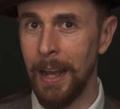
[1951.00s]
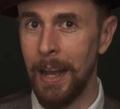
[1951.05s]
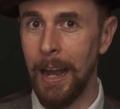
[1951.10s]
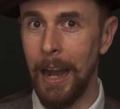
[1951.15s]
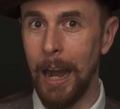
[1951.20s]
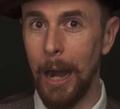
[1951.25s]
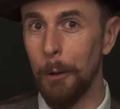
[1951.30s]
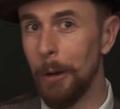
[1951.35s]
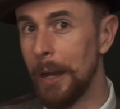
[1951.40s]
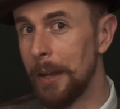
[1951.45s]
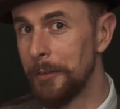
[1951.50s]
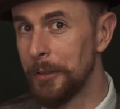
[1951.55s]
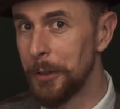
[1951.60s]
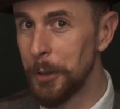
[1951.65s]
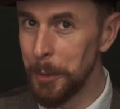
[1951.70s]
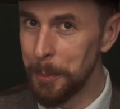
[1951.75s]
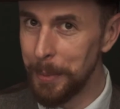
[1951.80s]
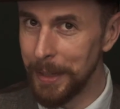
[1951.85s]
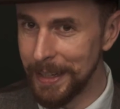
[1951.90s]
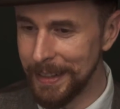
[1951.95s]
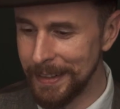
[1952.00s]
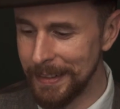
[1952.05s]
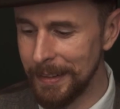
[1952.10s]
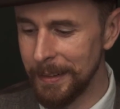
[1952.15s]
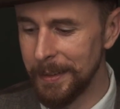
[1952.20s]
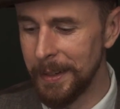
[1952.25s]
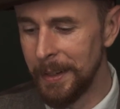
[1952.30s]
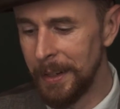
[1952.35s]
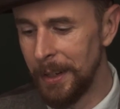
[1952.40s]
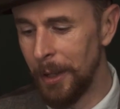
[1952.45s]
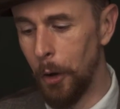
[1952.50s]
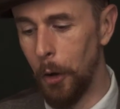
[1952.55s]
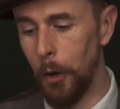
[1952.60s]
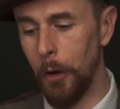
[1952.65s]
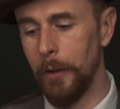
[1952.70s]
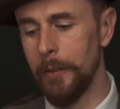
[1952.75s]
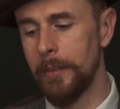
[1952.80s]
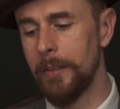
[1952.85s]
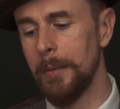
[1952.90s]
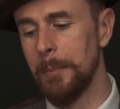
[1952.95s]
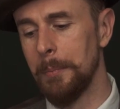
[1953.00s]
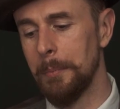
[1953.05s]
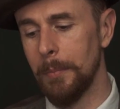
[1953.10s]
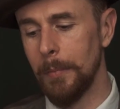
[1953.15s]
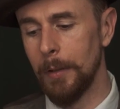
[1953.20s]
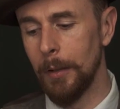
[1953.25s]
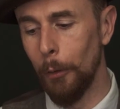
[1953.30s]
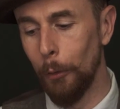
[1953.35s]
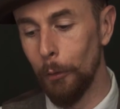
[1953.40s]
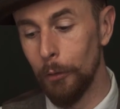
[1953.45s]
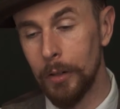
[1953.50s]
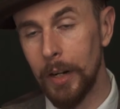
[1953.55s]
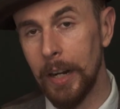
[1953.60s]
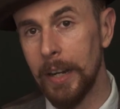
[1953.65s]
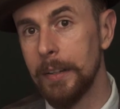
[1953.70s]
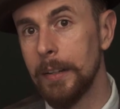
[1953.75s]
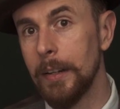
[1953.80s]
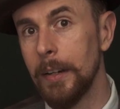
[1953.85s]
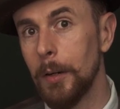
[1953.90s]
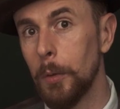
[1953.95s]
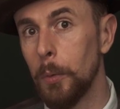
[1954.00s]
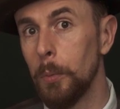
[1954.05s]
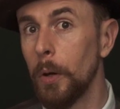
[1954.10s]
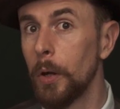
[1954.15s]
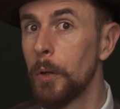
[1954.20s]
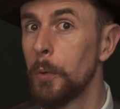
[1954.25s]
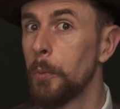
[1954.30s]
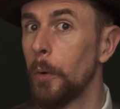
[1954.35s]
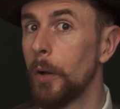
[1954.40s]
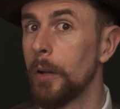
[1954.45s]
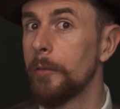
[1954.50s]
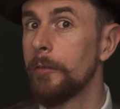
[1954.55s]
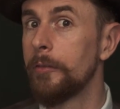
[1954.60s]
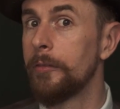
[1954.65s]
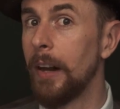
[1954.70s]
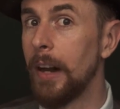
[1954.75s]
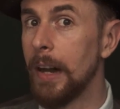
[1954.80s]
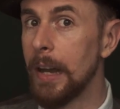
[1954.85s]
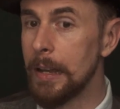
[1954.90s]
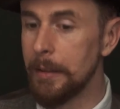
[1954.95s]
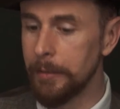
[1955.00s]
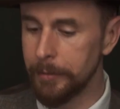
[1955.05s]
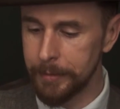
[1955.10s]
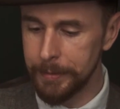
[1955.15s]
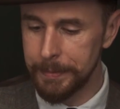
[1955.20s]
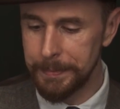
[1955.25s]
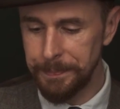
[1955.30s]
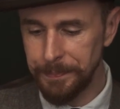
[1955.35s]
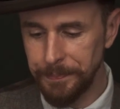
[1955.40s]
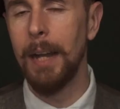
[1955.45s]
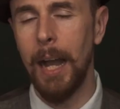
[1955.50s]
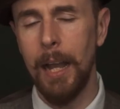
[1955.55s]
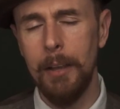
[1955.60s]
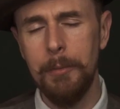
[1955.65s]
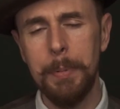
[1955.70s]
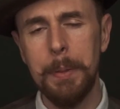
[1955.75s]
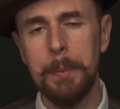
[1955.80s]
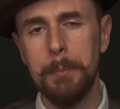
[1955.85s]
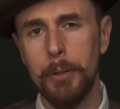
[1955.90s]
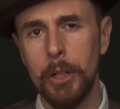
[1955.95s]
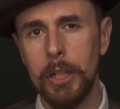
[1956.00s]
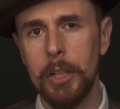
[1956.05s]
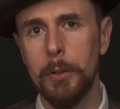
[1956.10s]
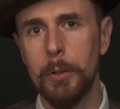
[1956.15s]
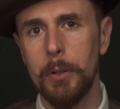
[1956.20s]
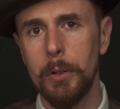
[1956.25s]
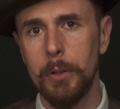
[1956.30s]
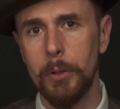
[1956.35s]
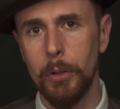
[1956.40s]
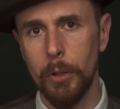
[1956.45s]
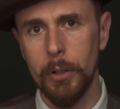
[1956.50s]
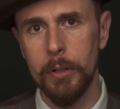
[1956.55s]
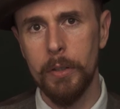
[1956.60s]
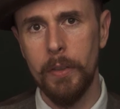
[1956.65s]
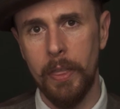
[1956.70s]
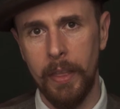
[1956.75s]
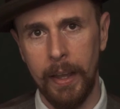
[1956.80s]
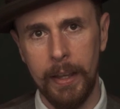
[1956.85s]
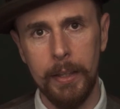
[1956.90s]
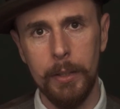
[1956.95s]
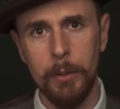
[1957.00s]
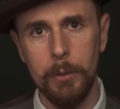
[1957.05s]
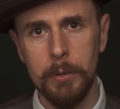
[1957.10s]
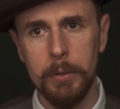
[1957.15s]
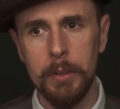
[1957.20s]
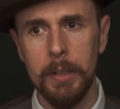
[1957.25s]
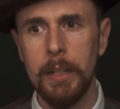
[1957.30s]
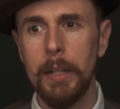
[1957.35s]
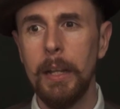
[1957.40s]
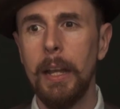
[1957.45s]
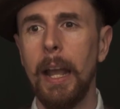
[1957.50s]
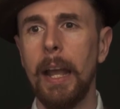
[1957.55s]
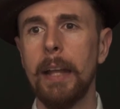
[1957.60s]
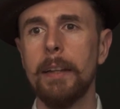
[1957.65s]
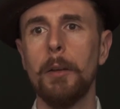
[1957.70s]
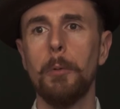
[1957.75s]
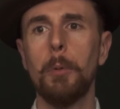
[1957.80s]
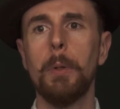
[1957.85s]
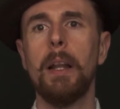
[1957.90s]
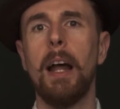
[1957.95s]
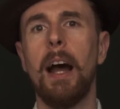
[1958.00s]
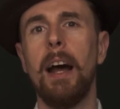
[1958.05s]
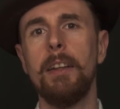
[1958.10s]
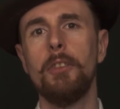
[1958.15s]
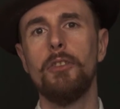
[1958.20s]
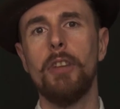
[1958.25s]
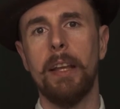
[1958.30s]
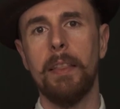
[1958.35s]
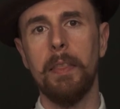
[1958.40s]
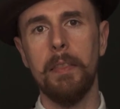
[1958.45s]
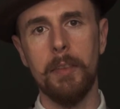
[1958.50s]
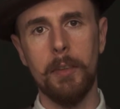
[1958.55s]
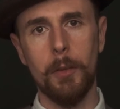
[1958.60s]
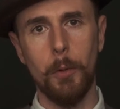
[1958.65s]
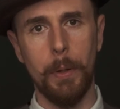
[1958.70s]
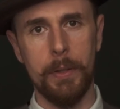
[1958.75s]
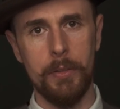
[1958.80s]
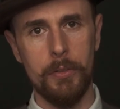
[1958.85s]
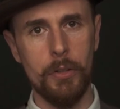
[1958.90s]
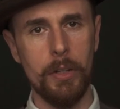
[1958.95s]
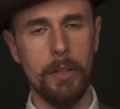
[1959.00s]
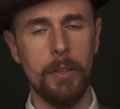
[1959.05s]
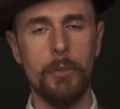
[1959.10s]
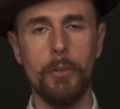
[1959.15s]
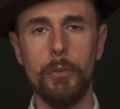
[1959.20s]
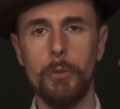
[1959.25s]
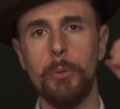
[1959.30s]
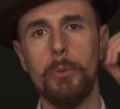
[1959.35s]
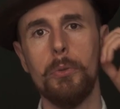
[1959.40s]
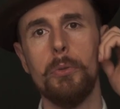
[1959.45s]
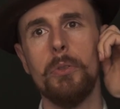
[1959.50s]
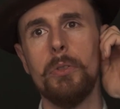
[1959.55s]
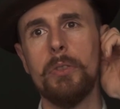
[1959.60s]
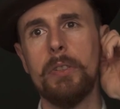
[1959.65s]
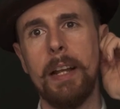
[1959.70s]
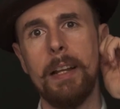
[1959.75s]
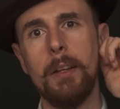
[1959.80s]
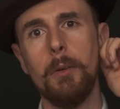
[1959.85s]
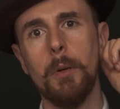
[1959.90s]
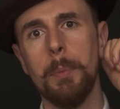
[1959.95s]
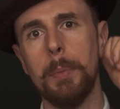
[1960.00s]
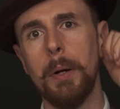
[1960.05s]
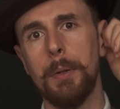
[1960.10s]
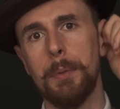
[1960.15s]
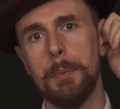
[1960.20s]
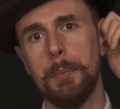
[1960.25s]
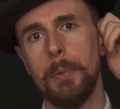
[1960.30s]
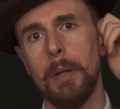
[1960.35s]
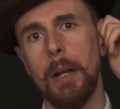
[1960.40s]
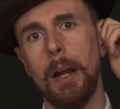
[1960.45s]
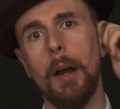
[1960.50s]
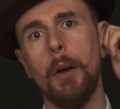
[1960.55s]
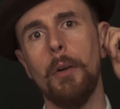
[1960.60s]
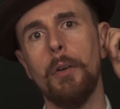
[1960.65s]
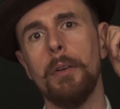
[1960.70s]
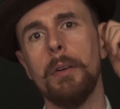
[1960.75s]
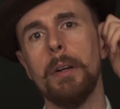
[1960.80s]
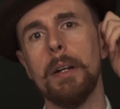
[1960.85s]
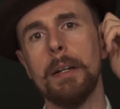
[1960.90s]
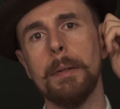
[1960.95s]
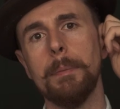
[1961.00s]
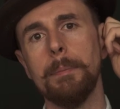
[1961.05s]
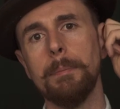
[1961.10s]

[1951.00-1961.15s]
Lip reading: How have you been, awesome lowrider 115? I've been pretty good, thank you. And I will hijack this question to tell you about our